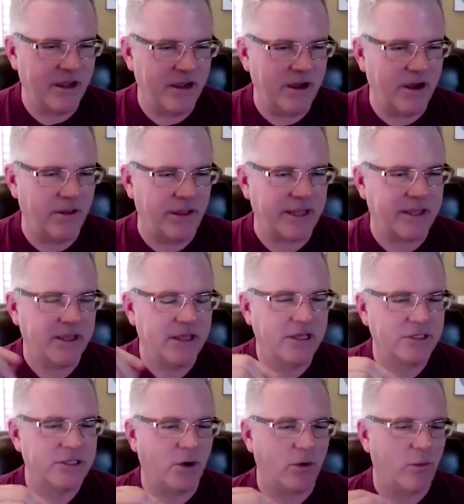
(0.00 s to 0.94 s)
no, like
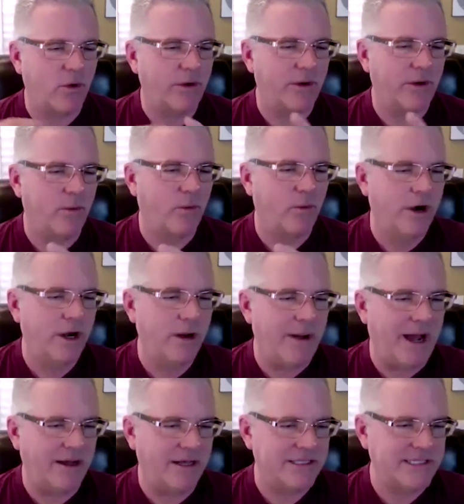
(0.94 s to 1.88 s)
so what we worry
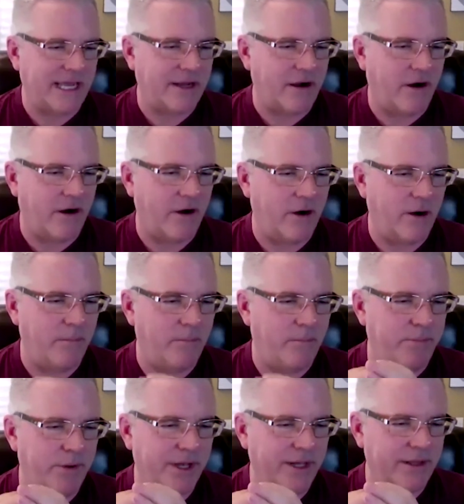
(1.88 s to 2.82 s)
about is like our
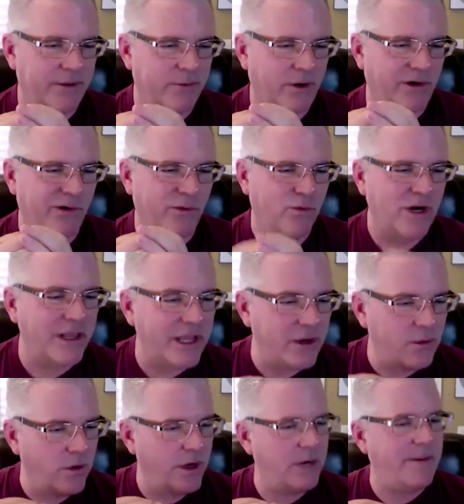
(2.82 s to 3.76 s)
ability. What we're
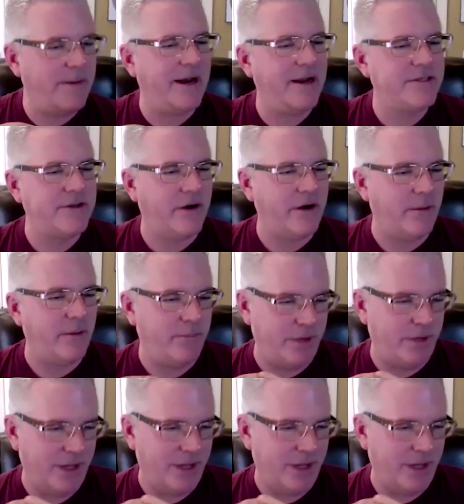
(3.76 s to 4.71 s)
really worried about is our
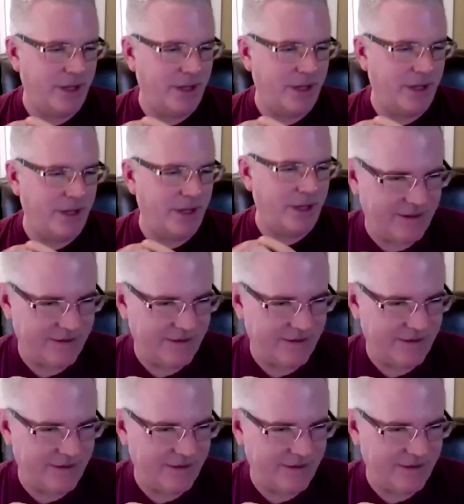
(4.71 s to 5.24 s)
ability.